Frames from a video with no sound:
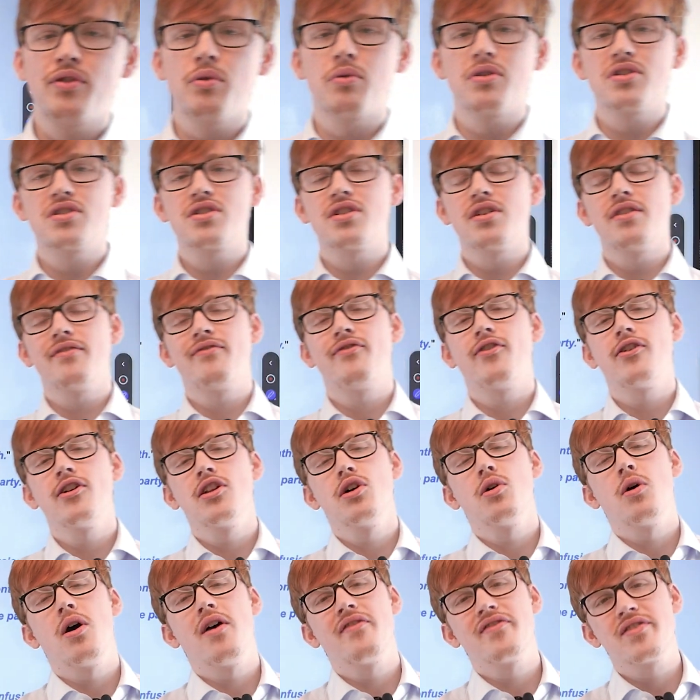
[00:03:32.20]
you want to
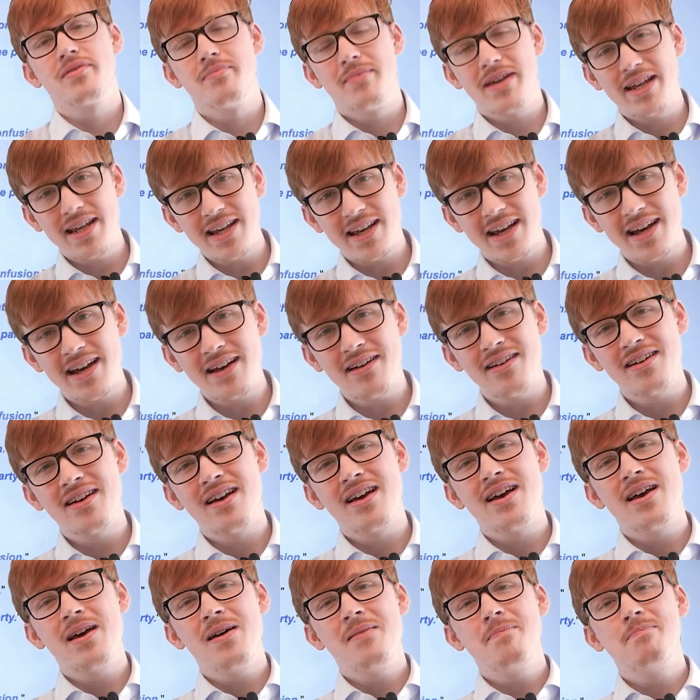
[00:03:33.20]
follow after me here,
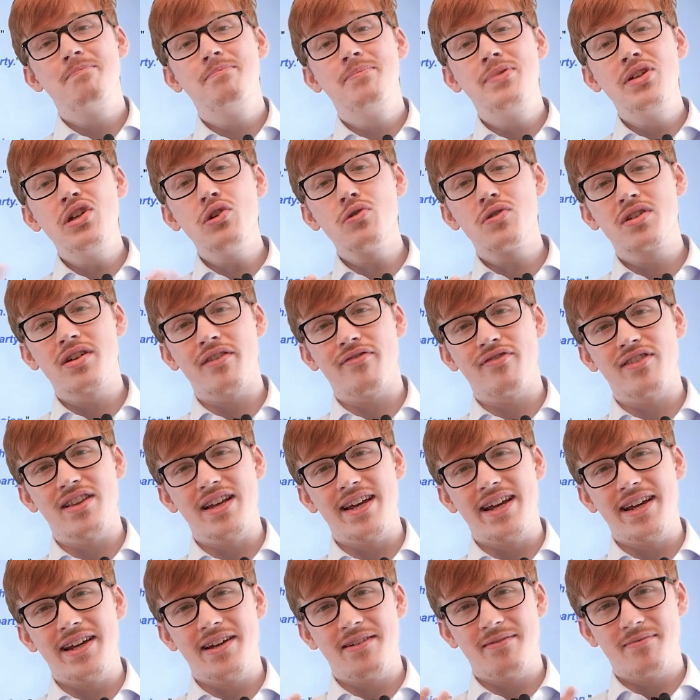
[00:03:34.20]

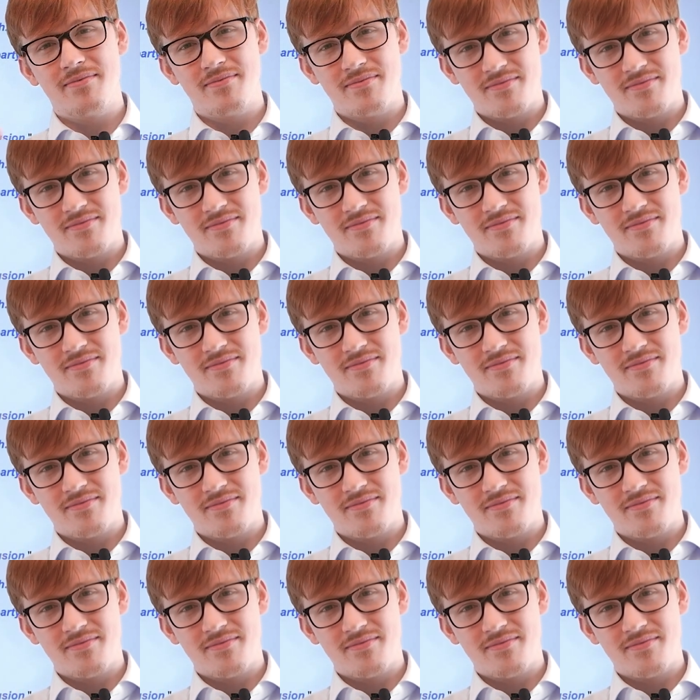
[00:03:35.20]
beautifully.